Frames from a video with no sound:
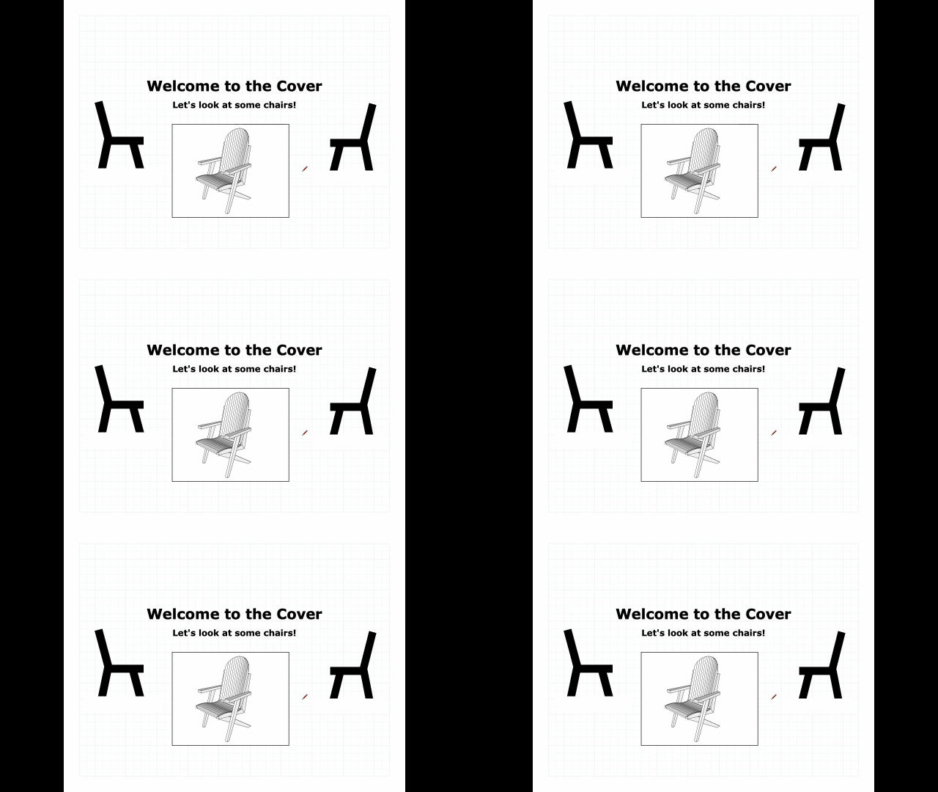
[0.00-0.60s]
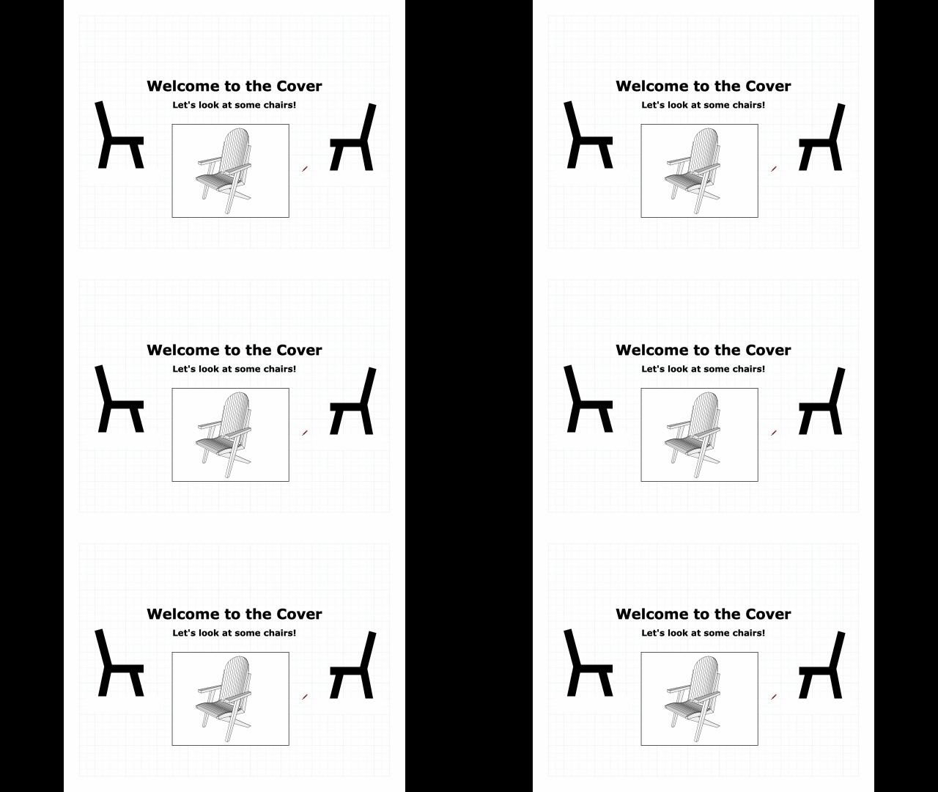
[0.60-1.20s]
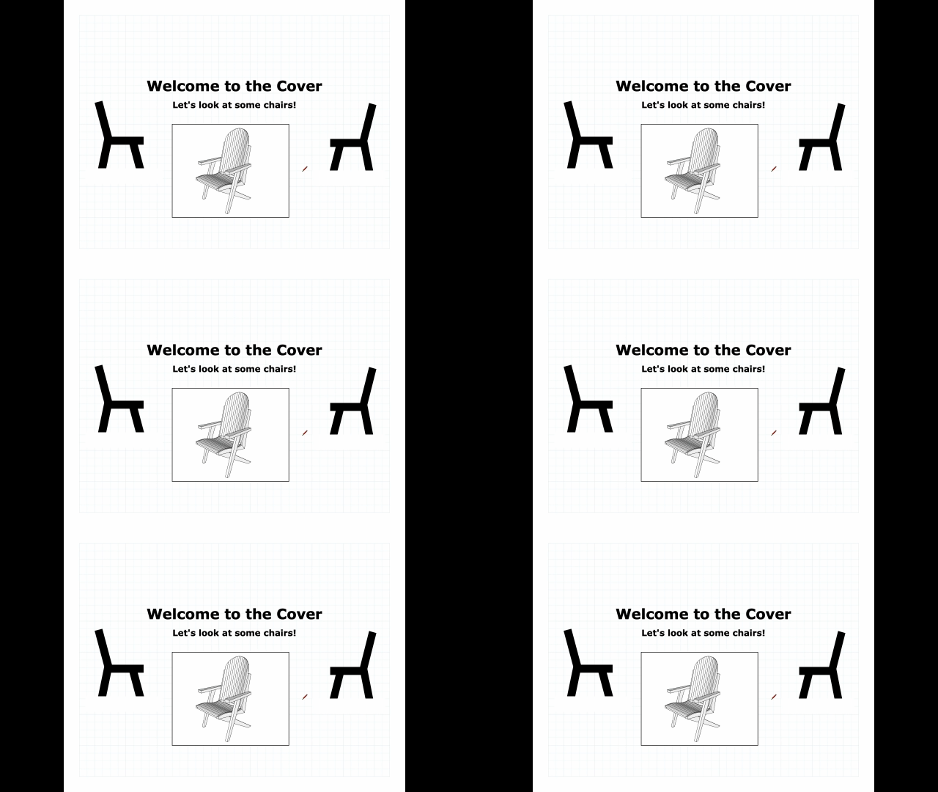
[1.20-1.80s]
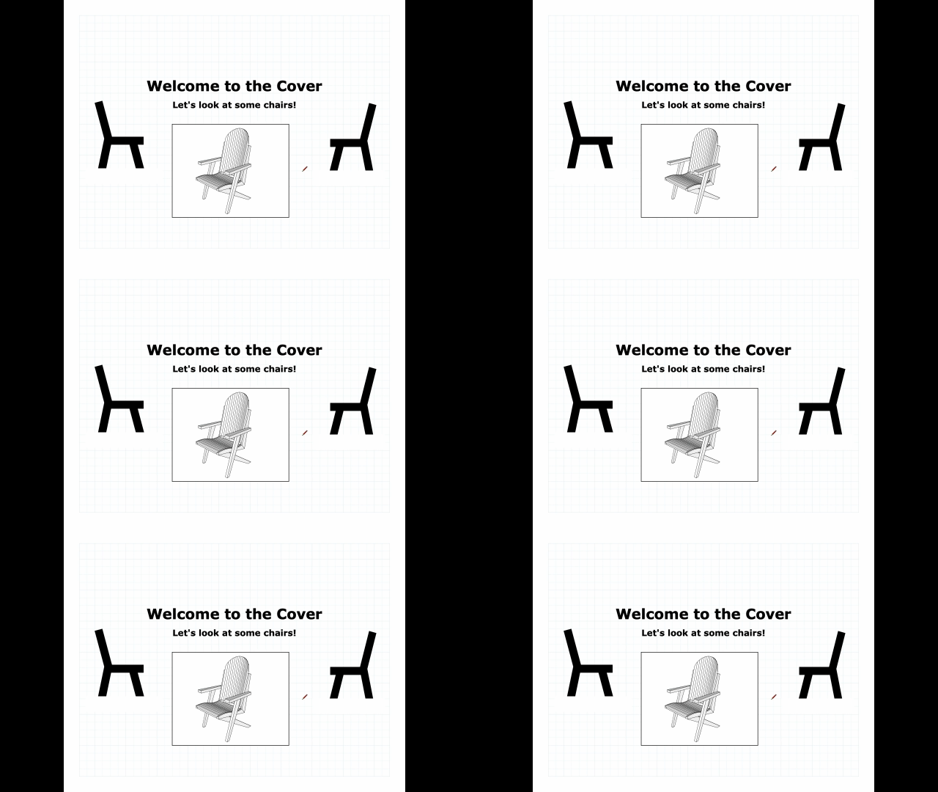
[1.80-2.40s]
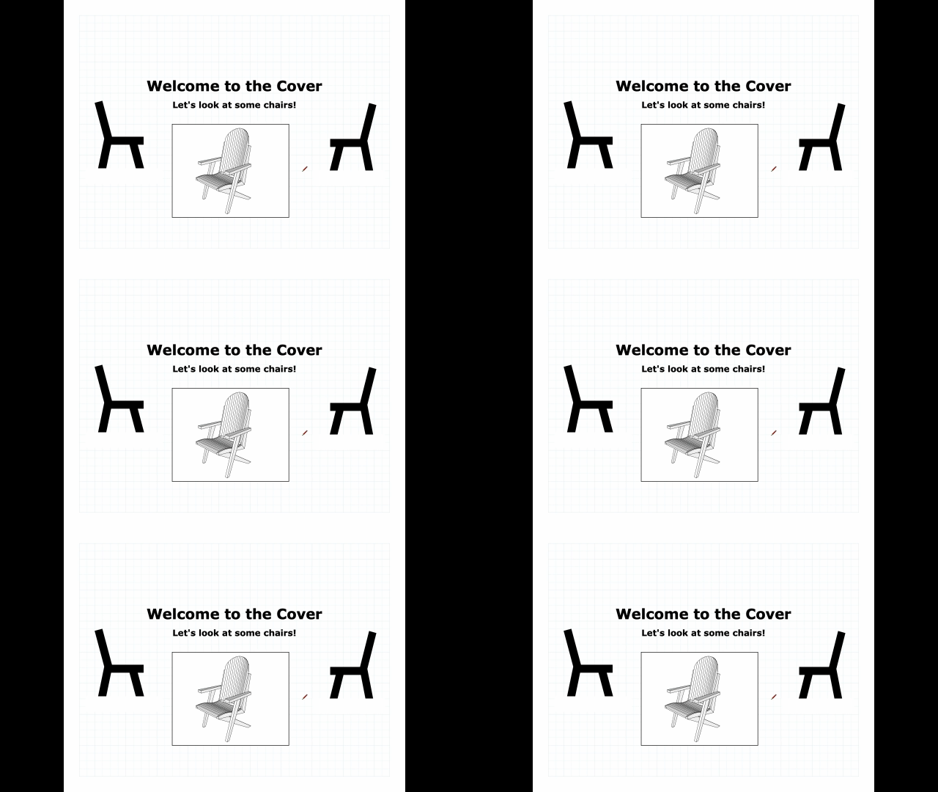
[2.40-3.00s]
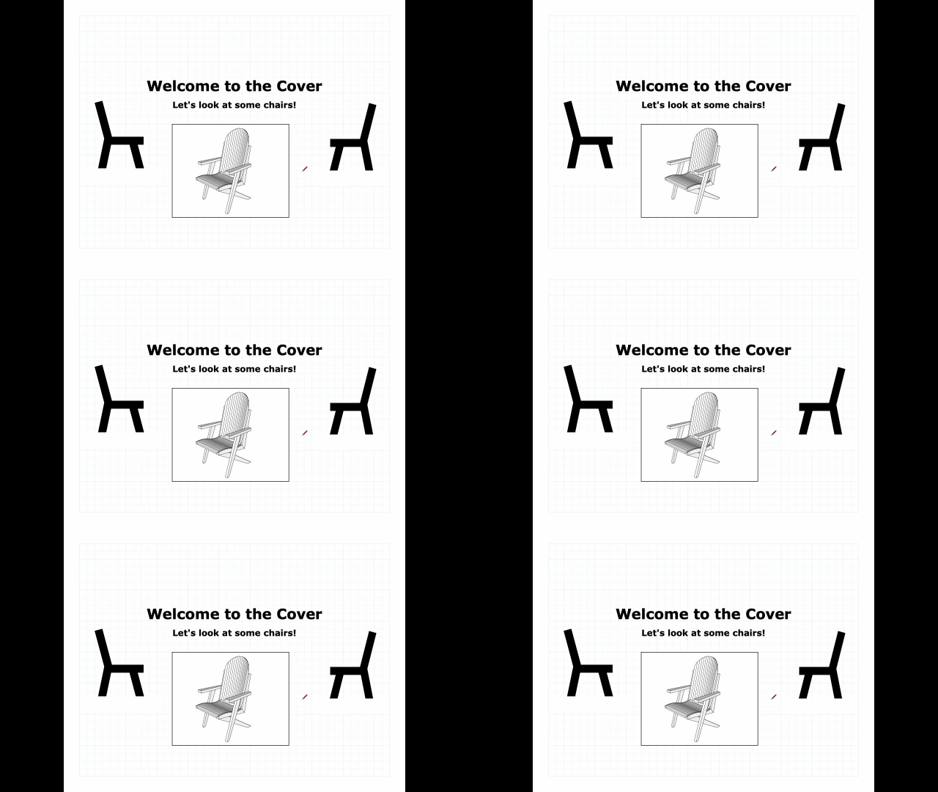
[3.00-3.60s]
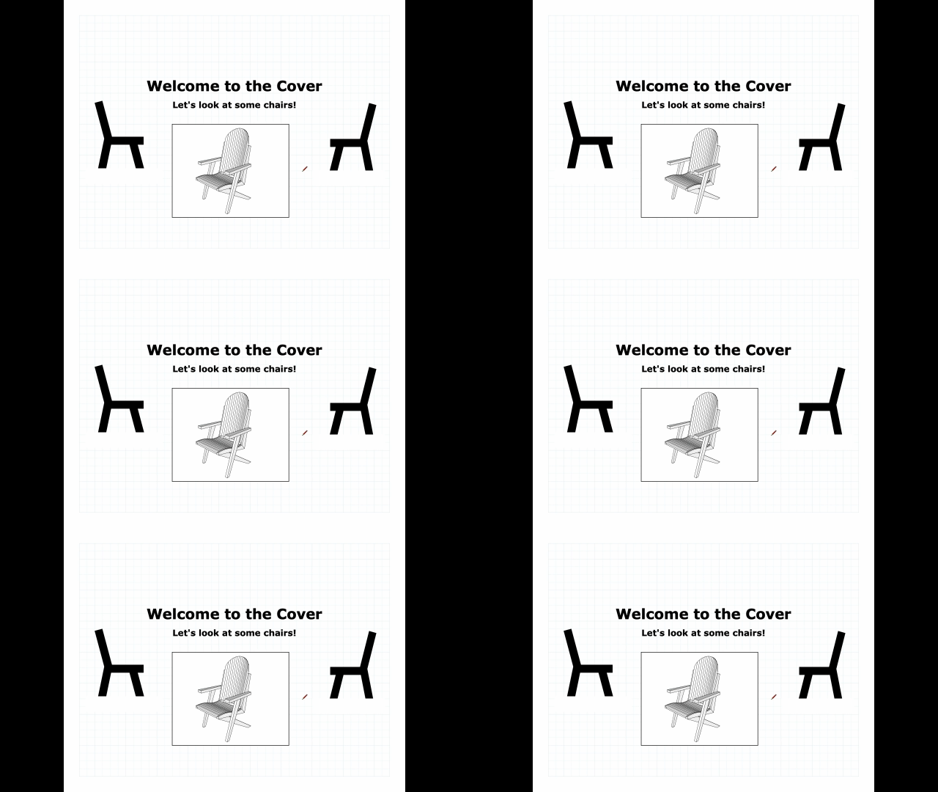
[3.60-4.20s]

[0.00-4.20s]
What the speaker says: [unreadable: no face in view]